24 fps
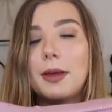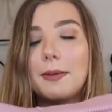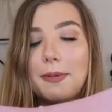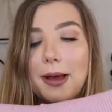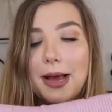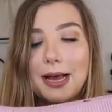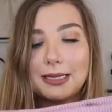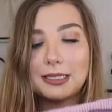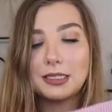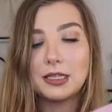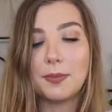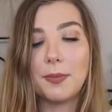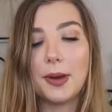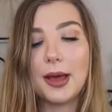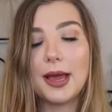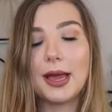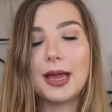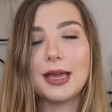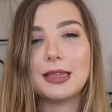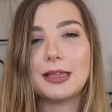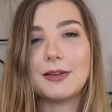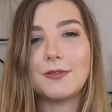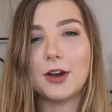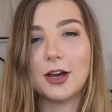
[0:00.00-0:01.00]
bit past the
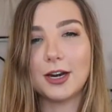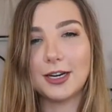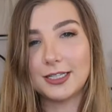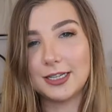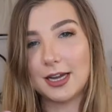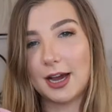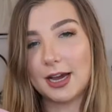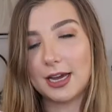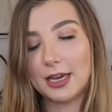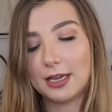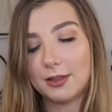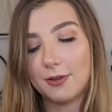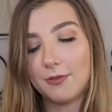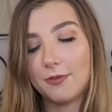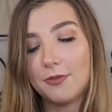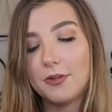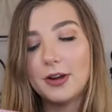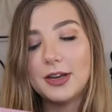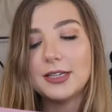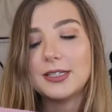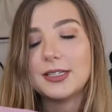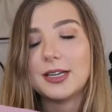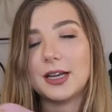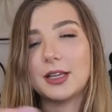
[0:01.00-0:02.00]
butt and they've got a tie in the
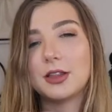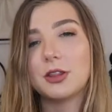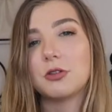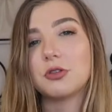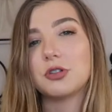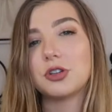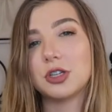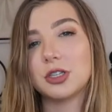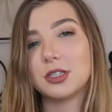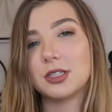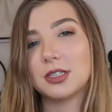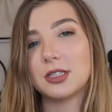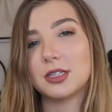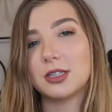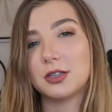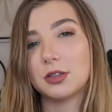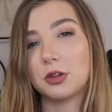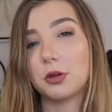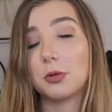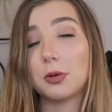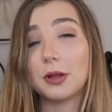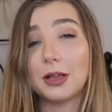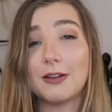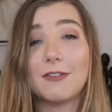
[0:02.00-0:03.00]
front and they're just,
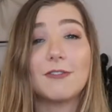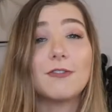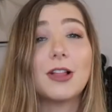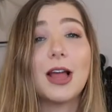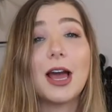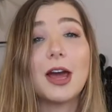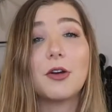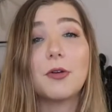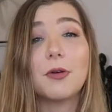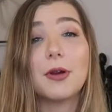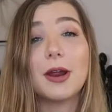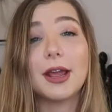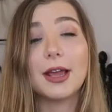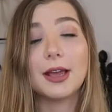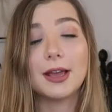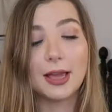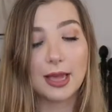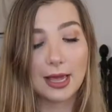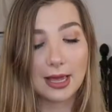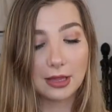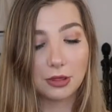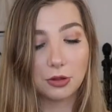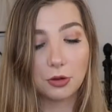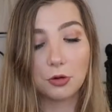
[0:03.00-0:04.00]
they're really flattering
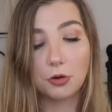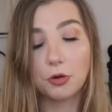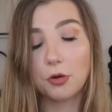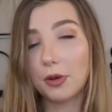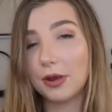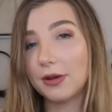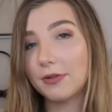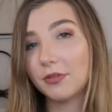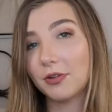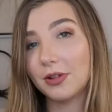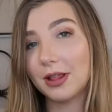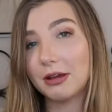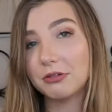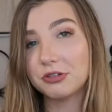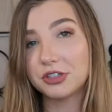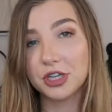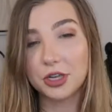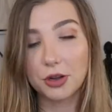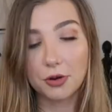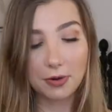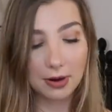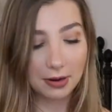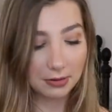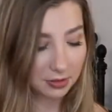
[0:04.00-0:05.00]
and they're great for
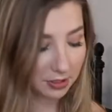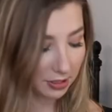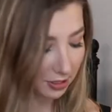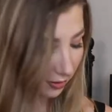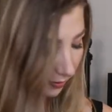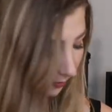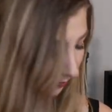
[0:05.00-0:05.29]
lounging around.